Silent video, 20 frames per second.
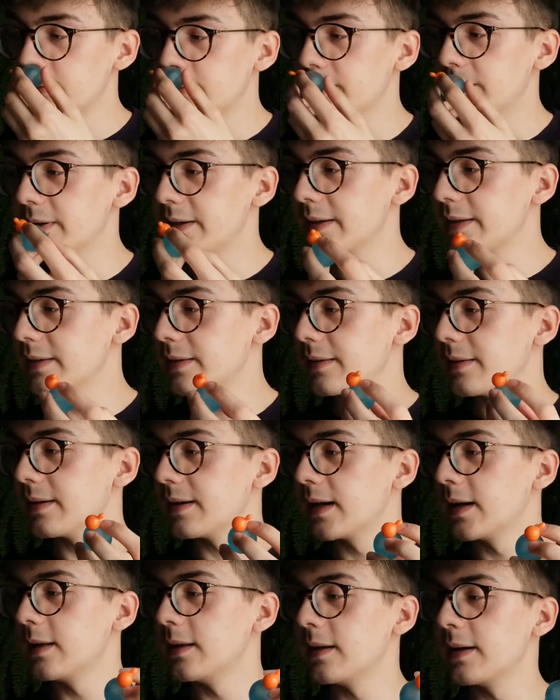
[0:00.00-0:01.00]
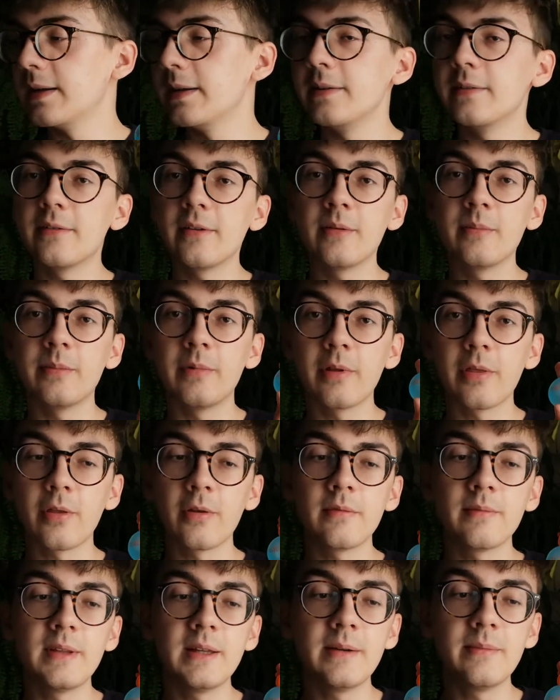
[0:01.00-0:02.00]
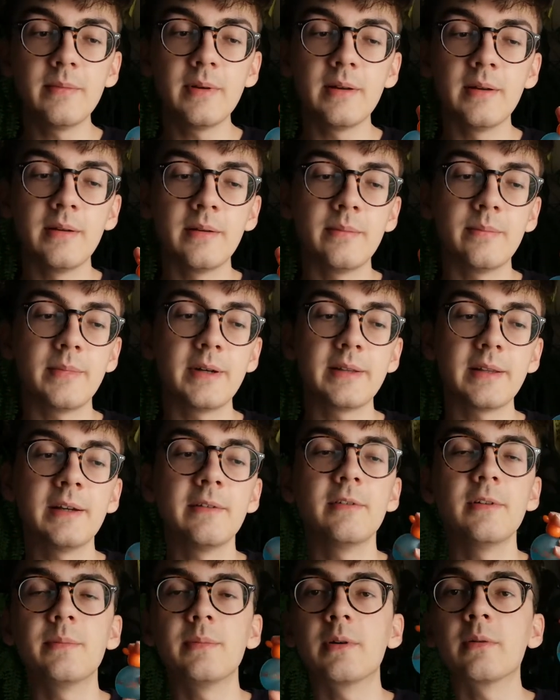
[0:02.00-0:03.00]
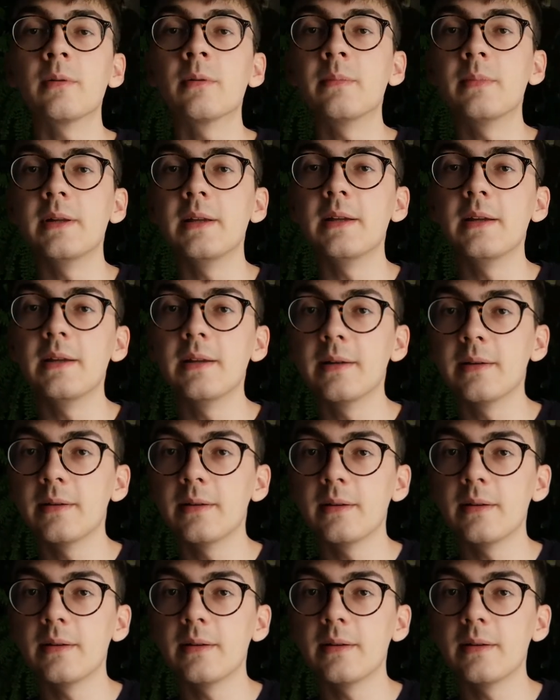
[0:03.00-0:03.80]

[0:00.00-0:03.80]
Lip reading: but I enjoy both of them, but I will probably